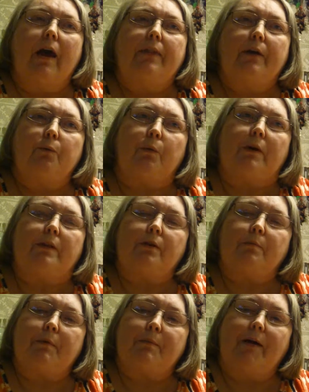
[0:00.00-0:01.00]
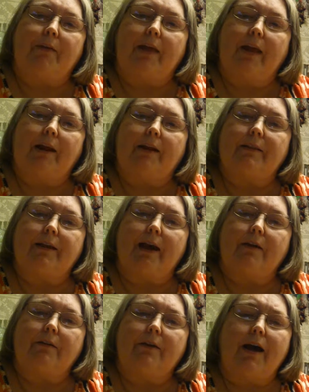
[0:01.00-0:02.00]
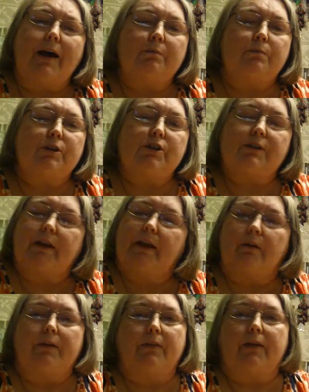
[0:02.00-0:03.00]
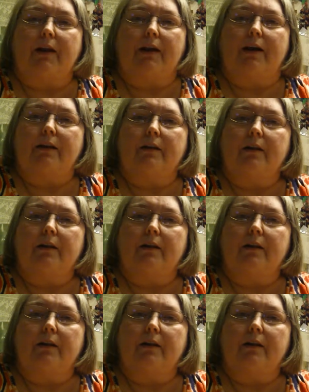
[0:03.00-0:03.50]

They were worried a little bit about the heat on the countertop, which they don't get that hot.